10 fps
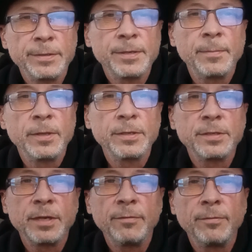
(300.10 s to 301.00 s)
some of this
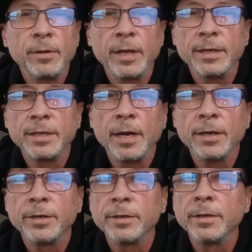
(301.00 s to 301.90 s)
stuff while I talk
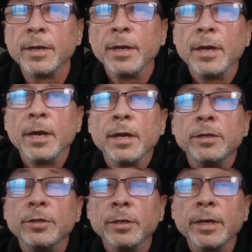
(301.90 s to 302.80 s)
here.
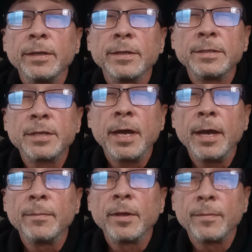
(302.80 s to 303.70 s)
During this
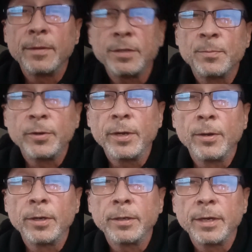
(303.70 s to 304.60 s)
time that this
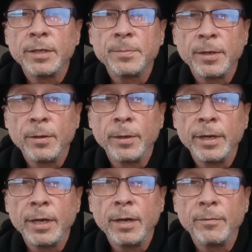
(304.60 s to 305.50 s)
pre-order has been
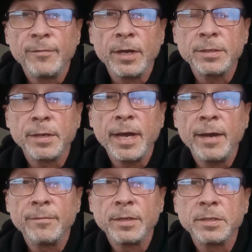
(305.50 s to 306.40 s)
going on, we've also
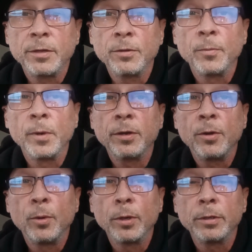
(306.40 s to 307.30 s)
had this other
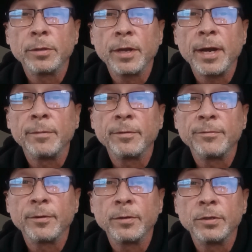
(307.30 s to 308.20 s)
1/4 that I
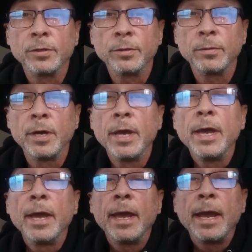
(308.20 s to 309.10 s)
referred to.
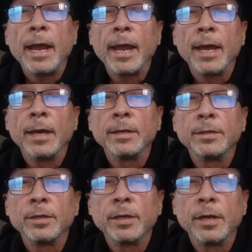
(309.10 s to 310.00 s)

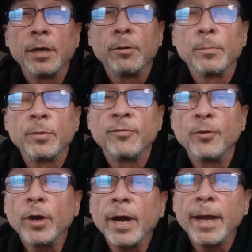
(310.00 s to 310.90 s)
And,
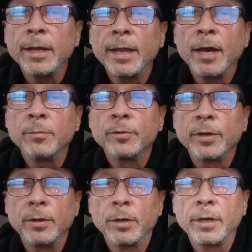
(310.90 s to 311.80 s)
before I allowed
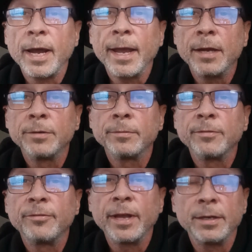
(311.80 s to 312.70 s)
pre-order, I had to
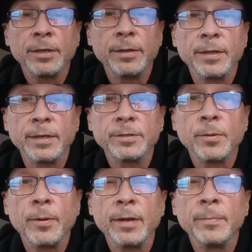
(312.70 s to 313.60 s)
reflect on things
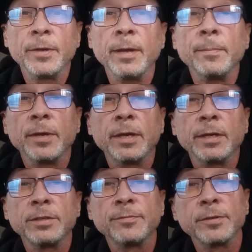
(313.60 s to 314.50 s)
quite a bit
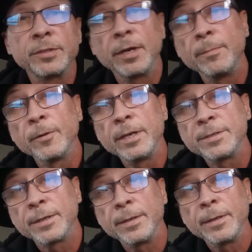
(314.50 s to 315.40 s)
because for some
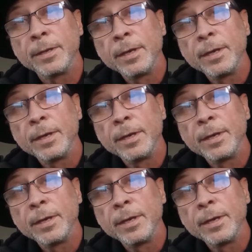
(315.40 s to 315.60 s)
reason,